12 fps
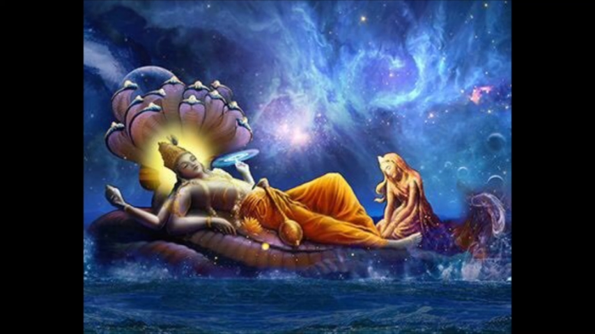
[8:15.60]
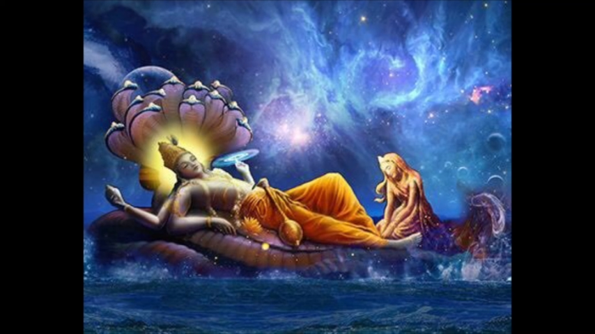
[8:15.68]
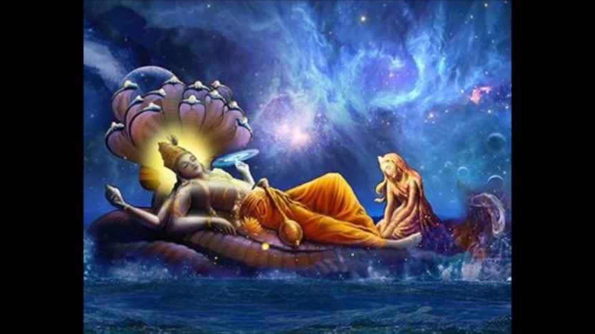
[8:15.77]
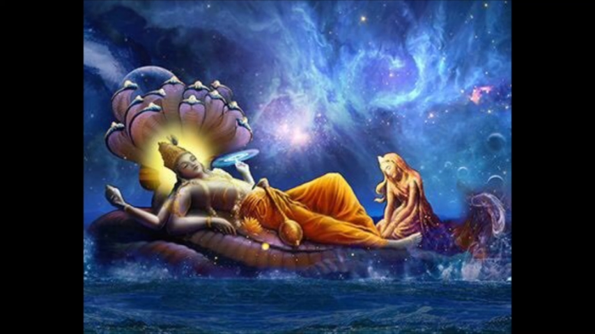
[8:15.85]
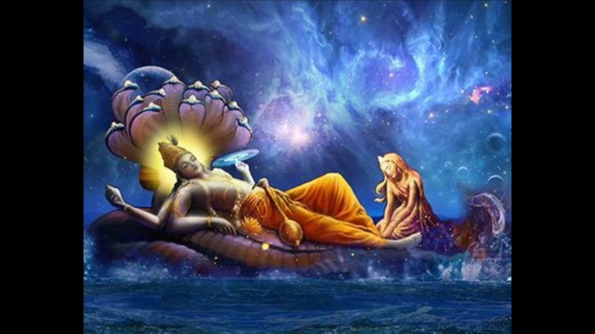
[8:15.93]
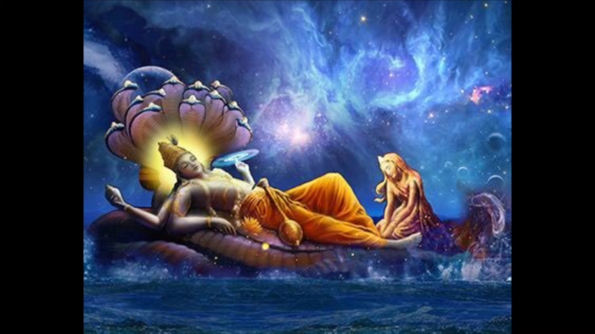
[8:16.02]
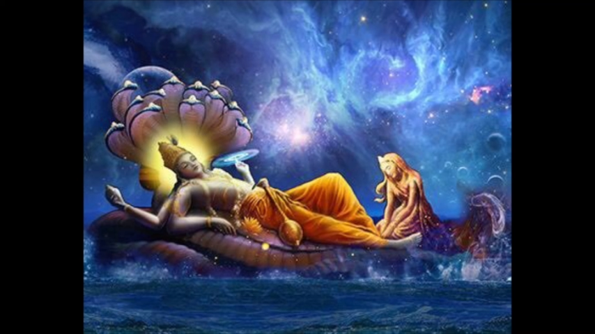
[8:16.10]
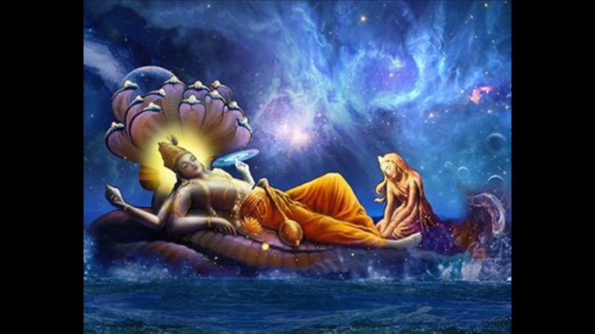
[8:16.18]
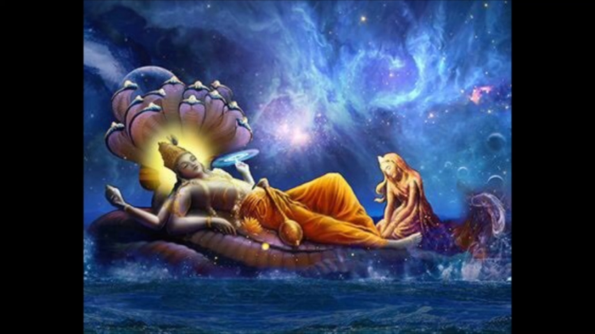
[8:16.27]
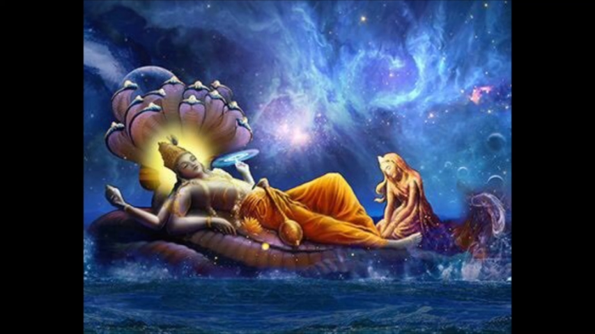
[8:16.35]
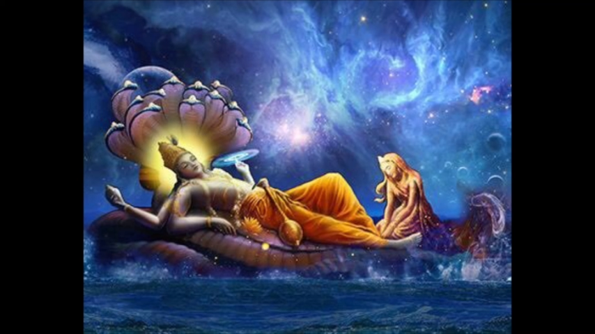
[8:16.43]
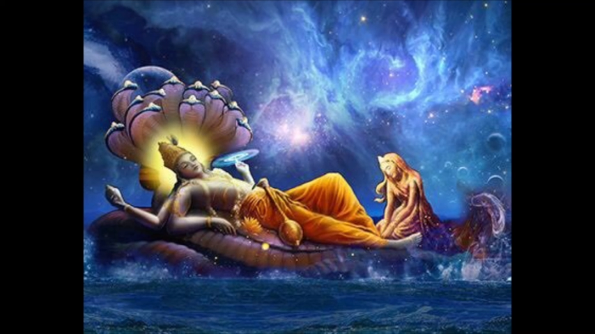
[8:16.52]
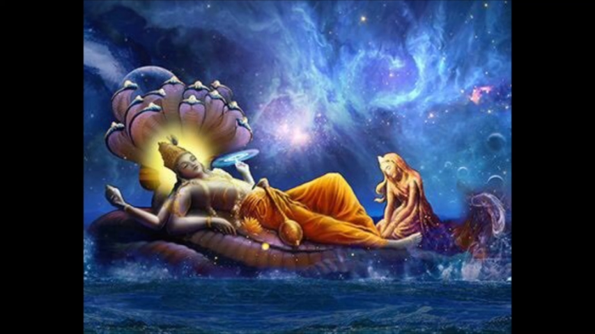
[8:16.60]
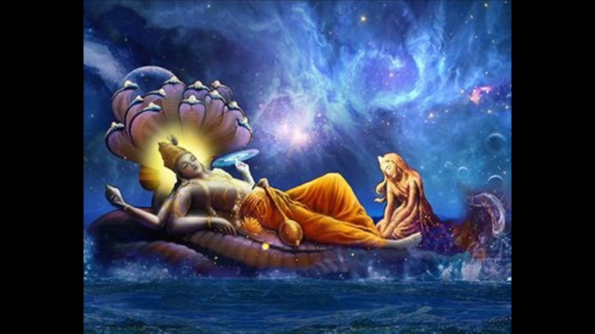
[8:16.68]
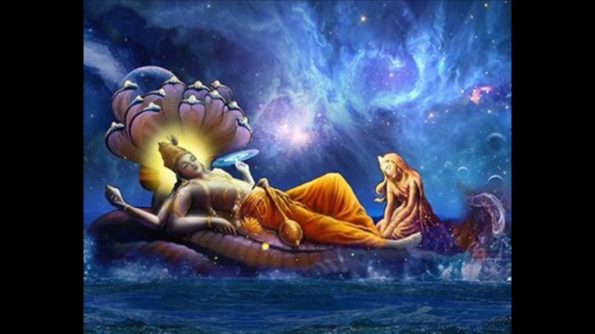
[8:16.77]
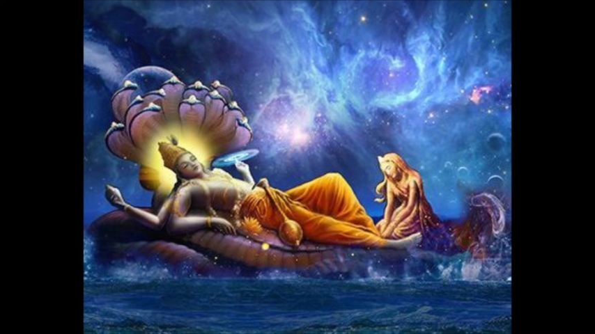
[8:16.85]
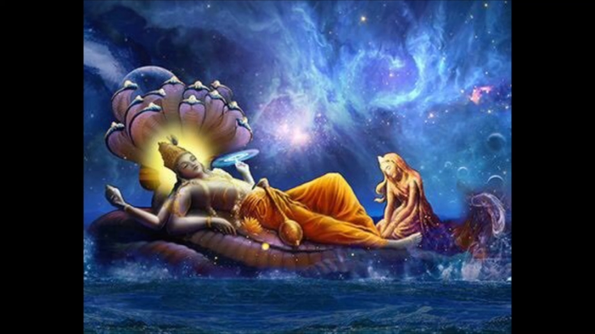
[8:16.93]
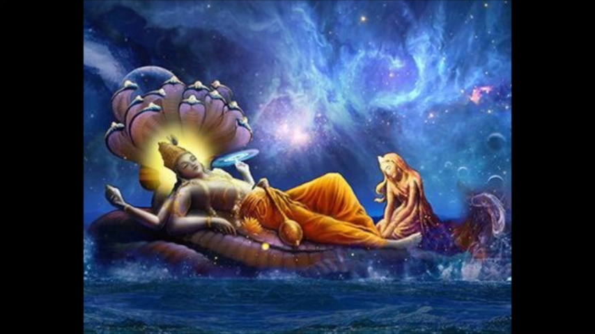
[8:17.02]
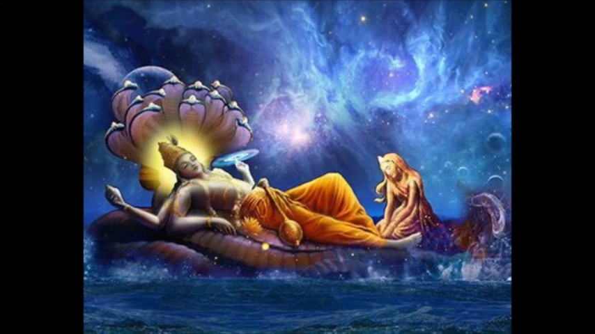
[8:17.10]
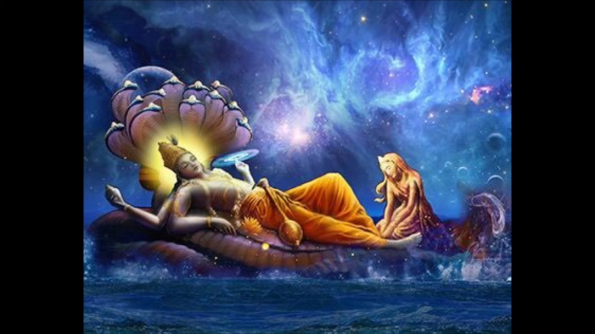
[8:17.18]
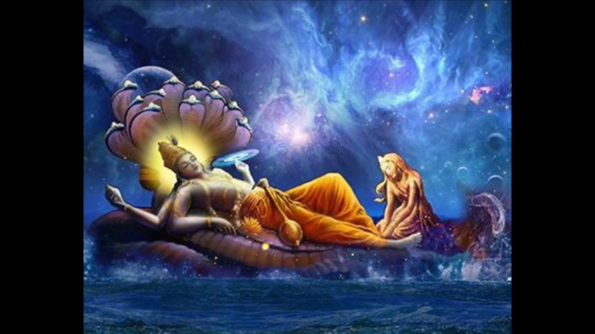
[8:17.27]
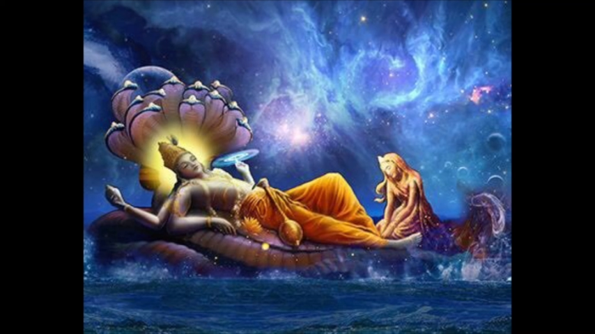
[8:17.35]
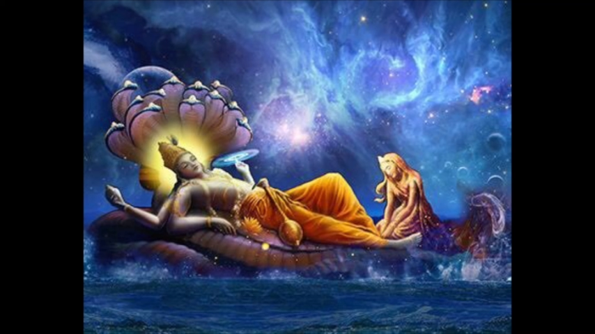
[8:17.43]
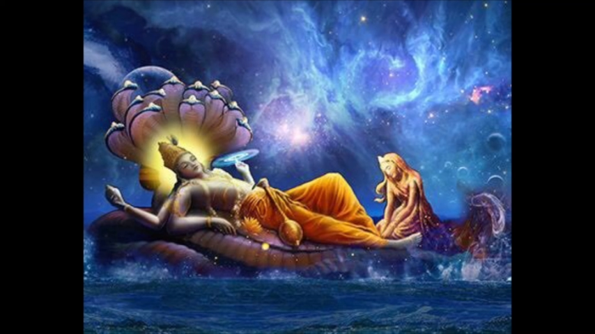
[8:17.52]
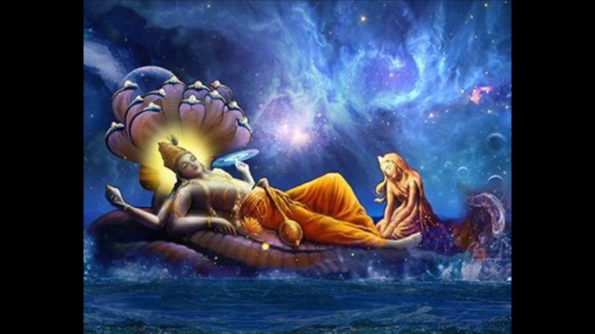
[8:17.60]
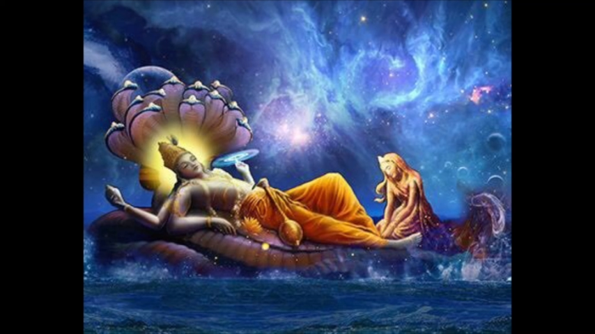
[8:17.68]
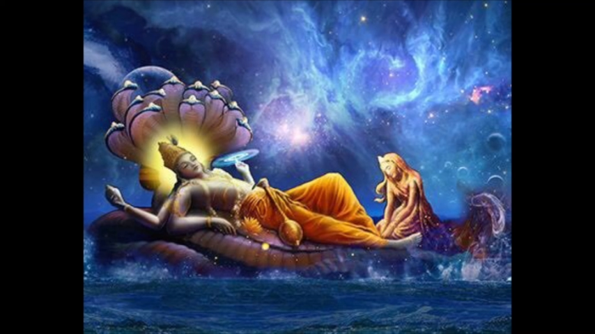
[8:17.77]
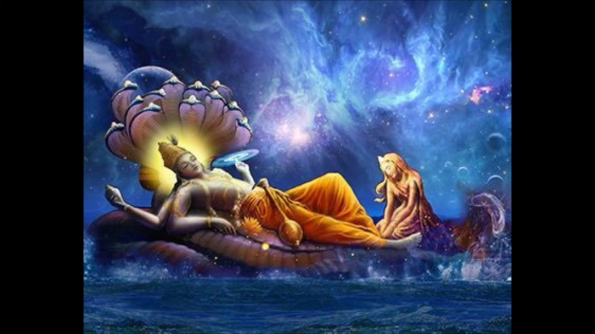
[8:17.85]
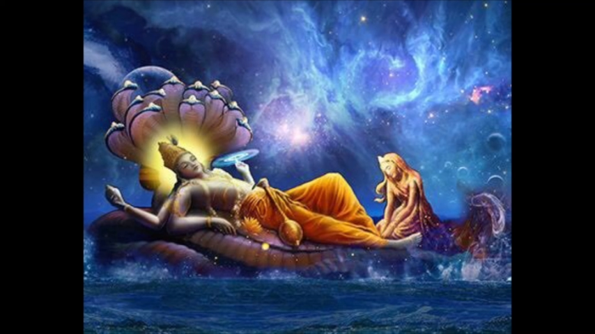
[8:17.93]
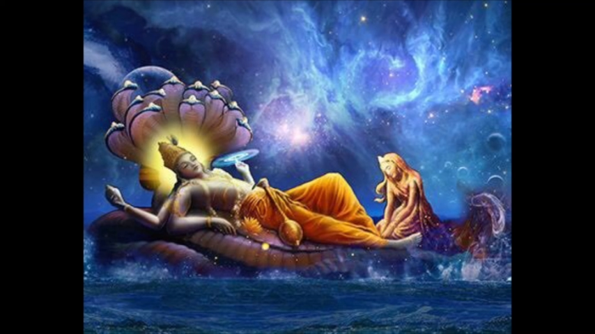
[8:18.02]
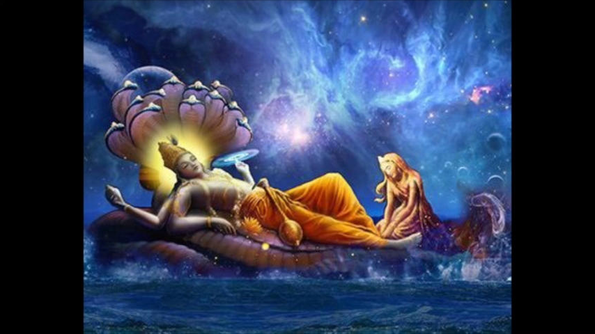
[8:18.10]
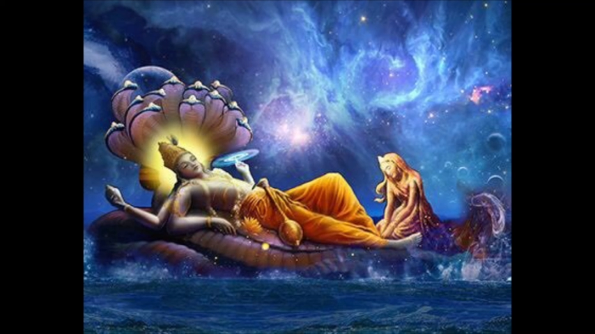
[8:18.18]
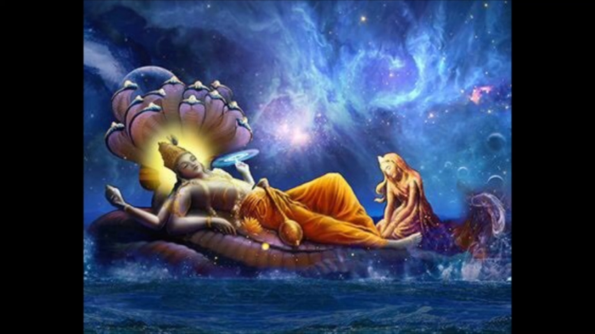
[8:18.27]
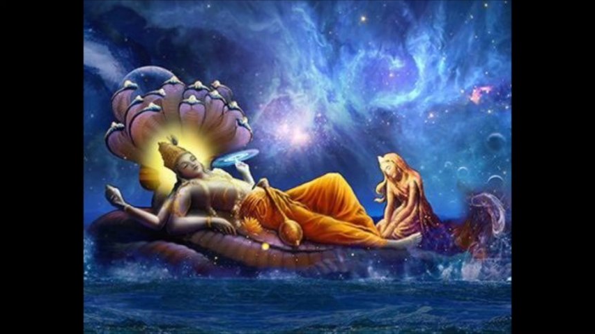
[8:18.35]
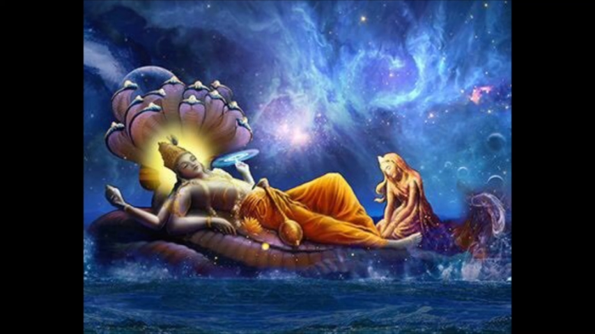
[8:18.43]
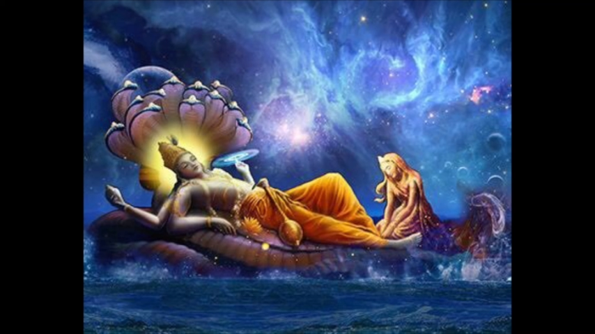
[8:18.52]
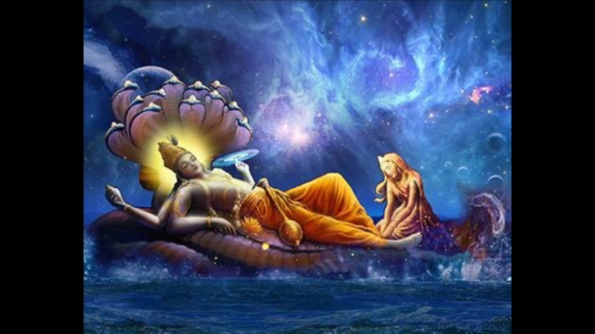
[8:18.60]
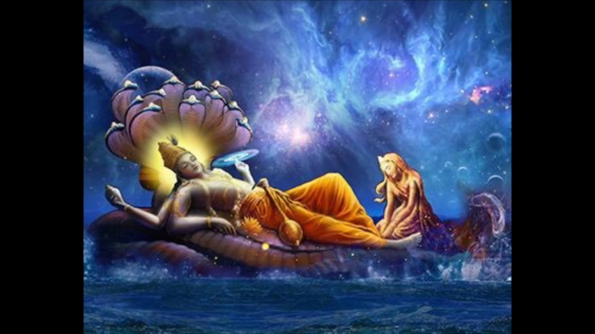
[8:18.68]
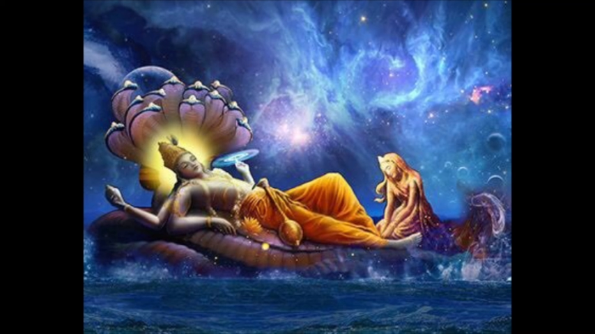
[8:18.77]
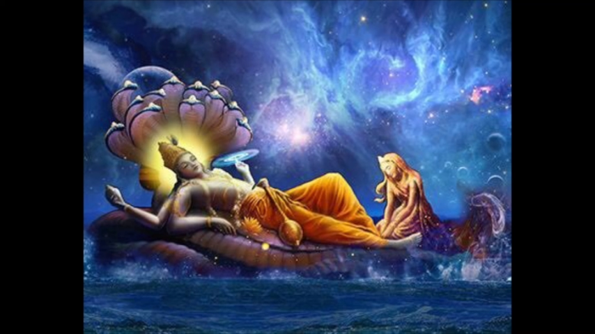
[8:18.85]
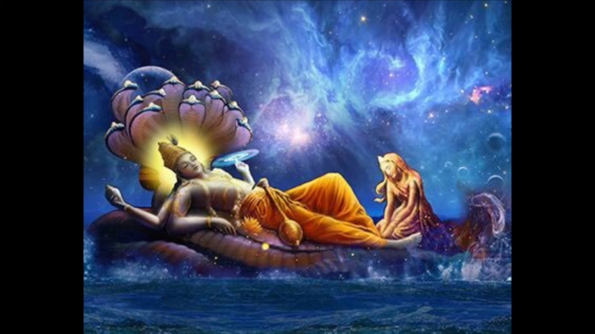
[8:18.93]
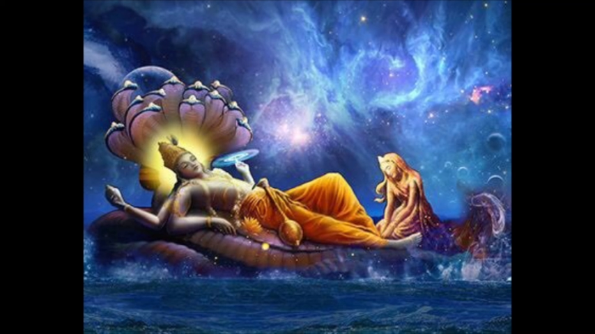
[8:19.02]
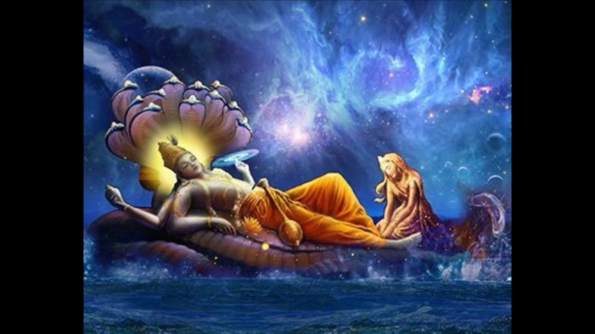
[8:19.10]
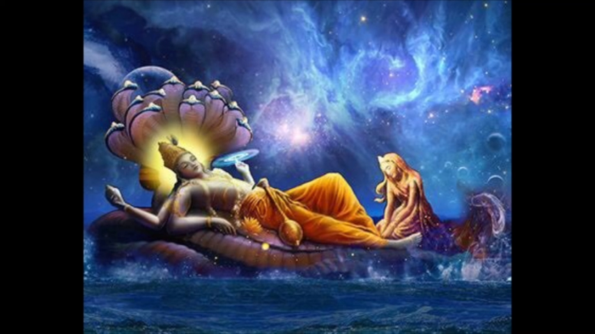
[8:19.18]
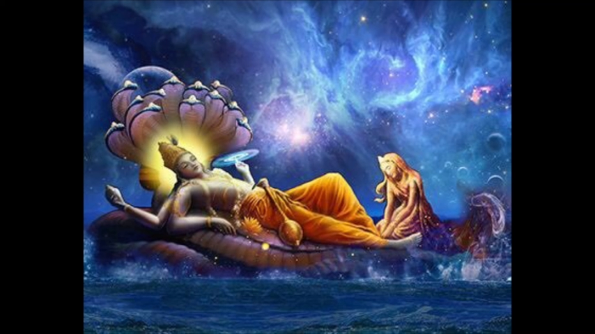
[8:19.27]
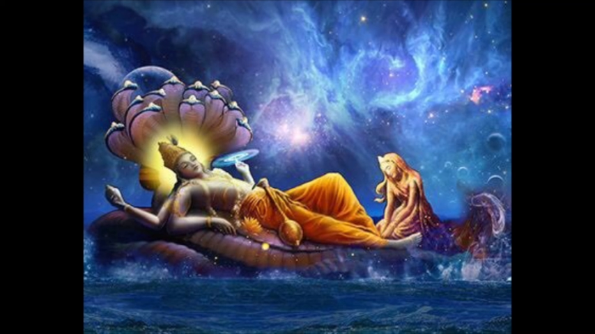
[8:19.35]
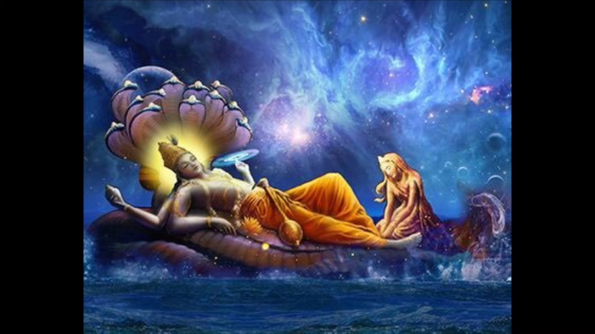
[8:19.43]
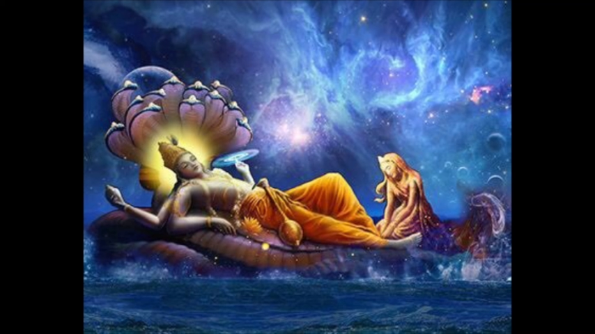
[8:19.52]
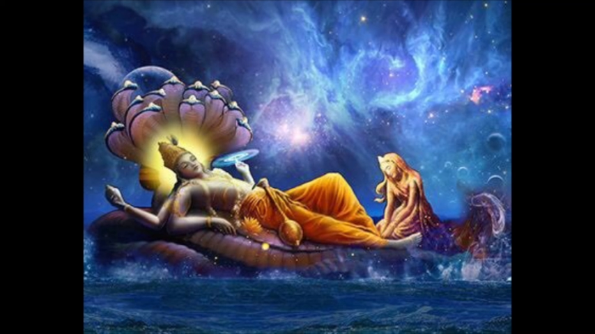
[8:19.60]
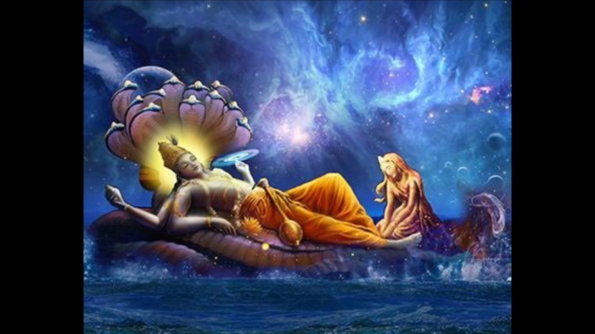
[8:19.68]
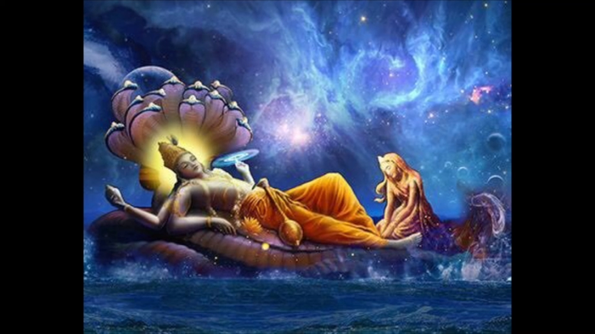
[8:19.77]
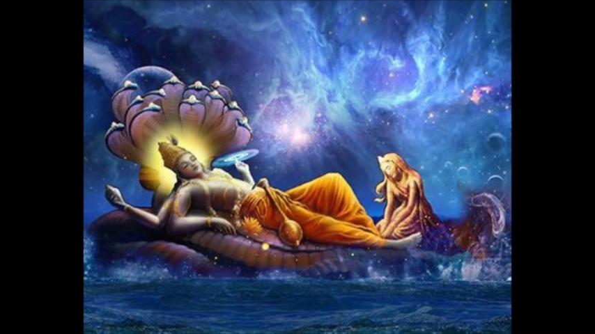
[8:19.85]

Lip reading: No face is visible, so there are no lips to read.